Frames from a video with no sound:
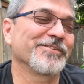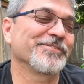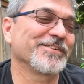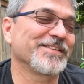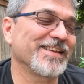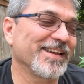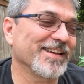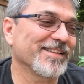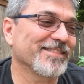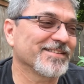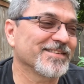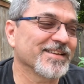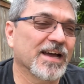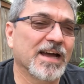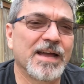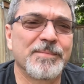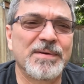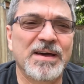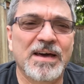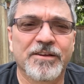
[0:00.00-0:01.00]
would take the
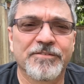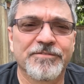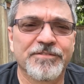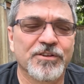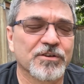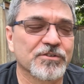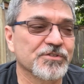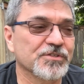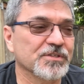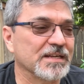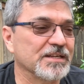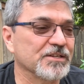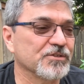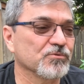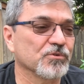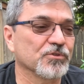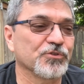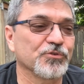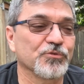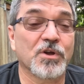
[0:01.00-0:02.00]
time out of their
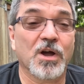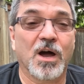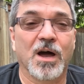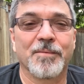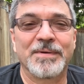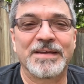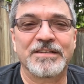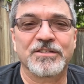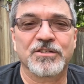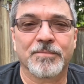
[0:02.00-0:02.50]
schedule to comment